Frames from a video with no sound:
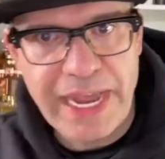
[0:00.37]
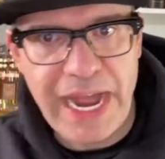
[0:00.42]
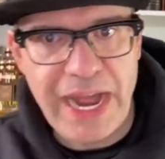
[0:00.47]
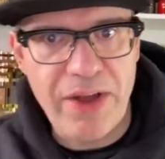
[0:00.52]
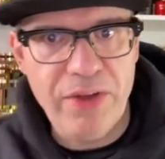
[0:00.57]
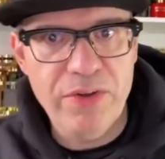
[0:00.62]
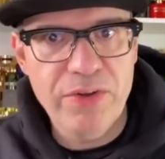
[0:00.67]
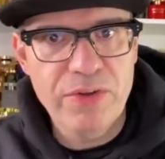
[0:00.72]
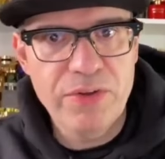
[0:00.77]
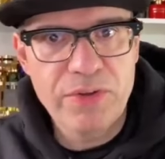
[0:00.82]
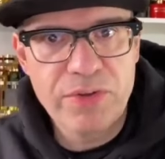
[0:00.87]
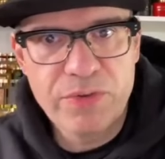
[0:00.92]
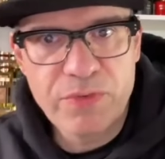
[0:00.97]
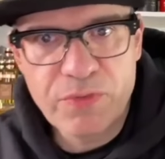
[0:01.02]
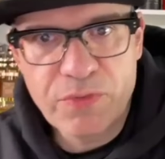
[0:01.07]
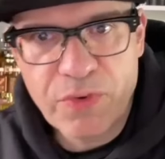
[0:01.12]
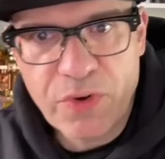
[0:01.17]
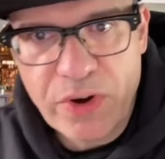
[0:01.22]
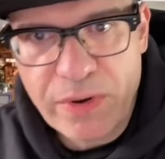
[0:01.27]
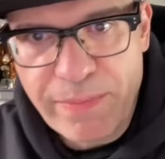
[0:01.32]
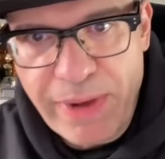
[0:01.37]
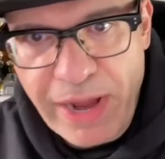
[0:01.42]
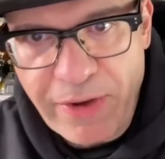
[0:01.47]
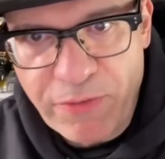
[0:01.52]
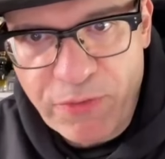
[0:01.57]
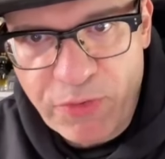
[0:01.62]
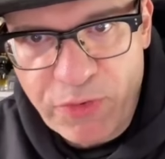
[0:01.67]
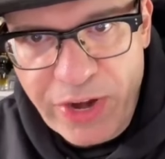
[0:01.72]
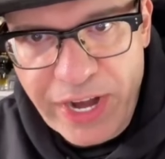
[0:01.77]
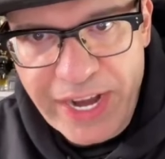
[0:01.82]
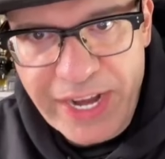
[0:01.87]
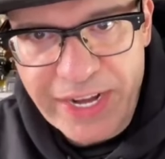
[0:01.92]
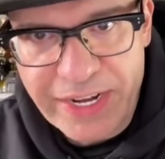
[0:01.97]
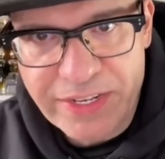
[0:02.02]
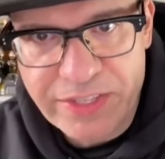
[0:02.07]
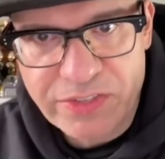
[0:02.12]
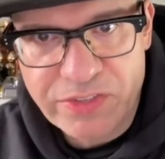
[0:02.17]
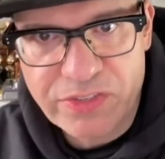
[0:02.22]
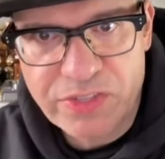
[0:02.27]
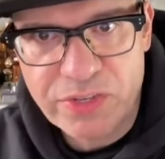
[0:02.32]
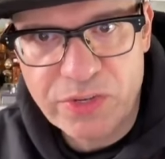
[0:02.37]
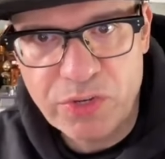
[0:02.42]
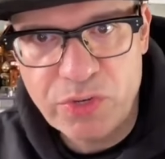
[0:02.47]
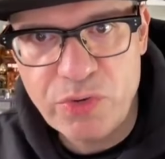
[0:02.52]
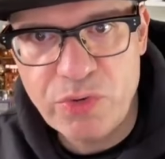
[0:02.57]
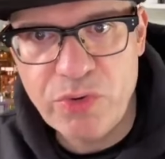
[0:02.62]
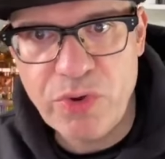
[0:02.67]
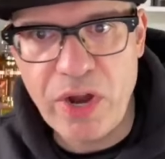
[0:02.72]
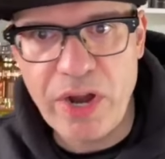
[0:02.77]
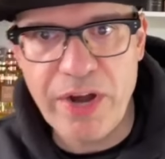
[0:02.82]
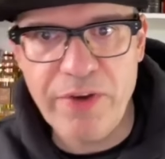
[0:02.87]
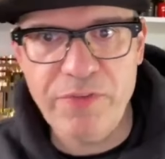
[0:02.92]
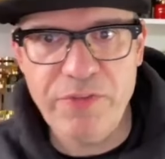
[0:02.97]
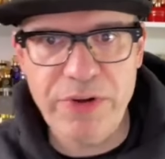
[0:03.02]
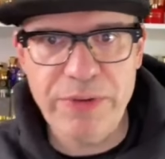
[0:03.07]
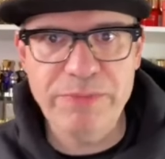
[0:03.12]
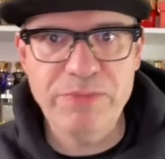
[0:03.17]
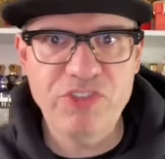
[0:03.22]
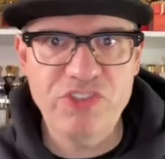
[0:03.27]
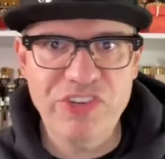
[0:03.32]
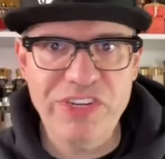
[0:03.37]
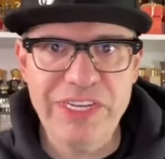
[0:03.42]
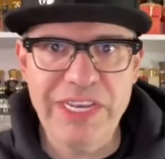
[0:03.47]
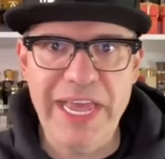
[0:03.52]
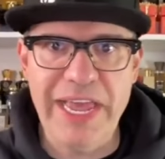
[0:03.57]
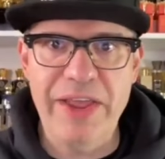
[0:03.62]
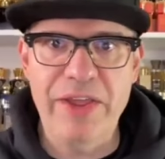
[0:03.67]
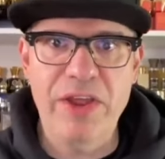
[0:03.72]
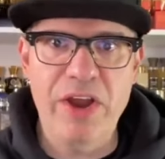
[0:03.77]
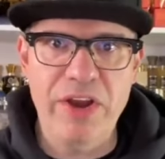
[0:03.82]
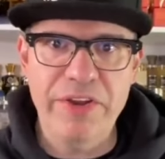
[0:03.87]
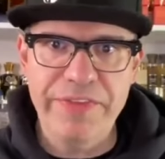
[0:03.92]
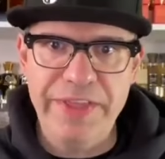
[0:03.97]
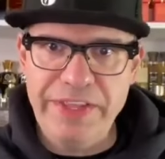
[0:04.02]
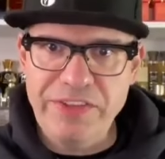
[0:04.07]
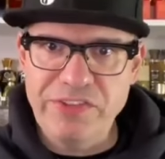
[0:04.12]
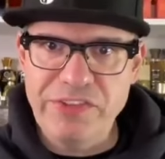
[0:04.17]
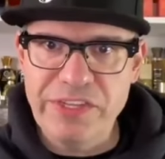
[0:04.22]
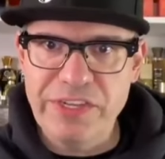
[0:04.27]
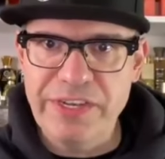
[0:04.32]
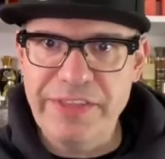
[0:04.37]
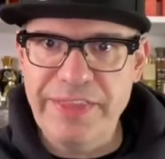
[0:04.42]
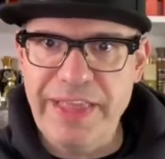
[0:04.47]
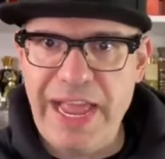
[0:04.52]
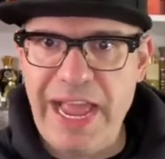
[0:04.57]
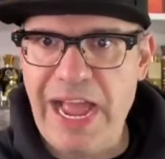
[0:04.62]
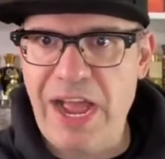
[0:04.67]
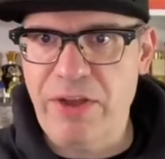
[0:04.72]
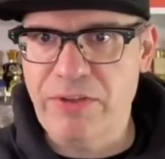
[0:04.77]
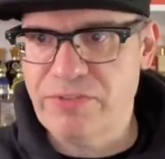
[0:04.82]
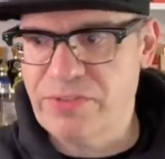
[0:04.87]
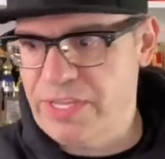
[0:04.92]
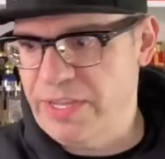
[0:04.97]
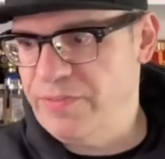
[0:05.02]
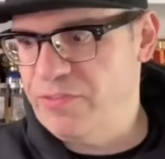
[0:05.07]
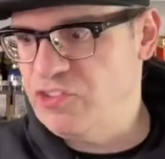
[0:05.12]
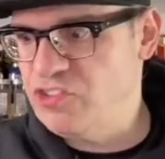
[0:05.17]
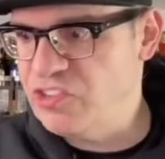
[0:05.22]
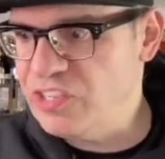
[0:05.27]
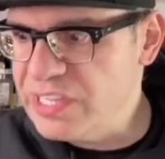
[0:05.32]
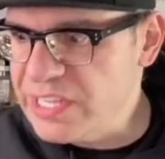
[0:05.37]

Now, for my friends who are from Chile, are they still in the house? If